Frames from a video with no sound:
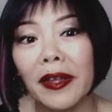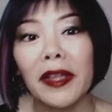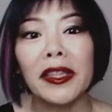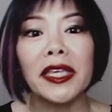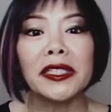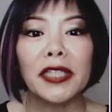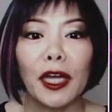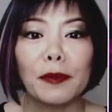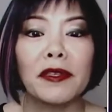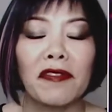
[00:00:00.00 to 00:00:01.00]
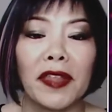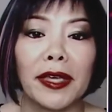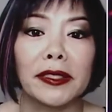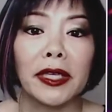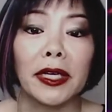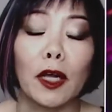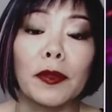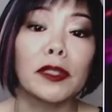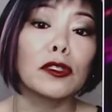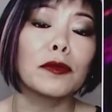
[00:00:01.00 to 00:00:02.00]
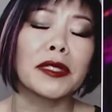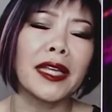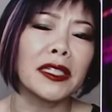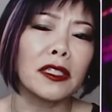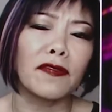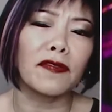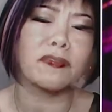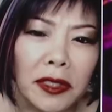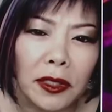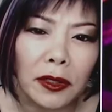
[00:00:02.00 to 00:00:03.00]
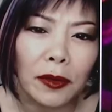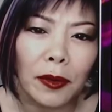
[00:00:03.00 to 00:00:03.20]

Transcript: These types of things can help consumers not just feel sold to